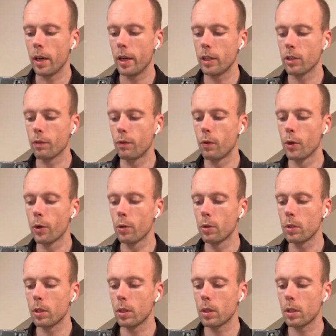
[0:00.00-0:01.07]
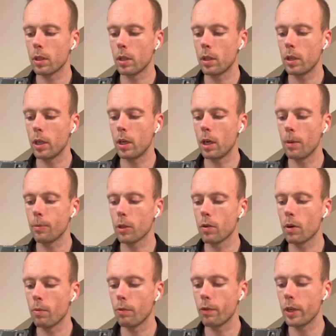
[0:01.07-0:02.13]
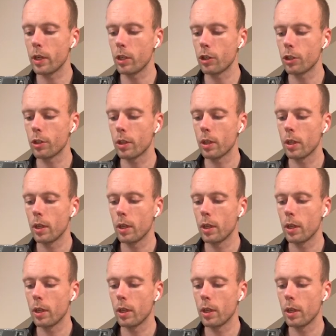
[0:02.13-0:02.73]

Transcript: It's a foil, not an Optichrome finish,